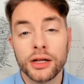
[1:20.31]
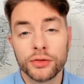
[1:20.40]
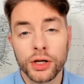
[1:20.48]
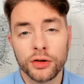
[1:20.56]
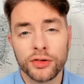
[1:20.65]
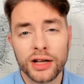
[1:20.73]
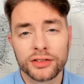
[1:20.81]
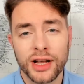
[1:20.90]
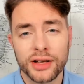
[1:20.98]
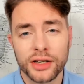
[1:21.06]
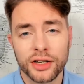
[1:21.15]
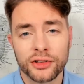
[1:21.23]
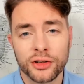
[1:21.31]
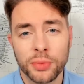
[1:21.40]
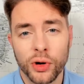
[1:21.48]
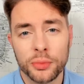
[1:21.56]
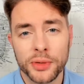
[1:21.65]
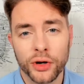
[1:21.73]
Many of you have asked how you can
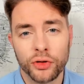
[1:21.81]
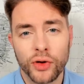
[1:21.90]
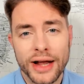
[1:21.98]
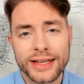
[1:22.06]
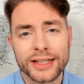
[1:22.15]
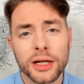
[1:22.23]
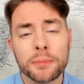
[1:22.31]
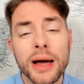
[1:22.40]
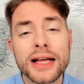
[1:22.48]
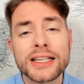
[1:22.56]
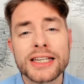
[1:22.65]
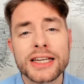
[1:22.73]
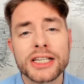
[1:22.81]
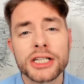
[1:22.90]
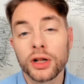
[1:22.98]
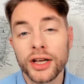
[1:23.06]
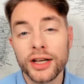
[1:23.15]
support me on a regular basis.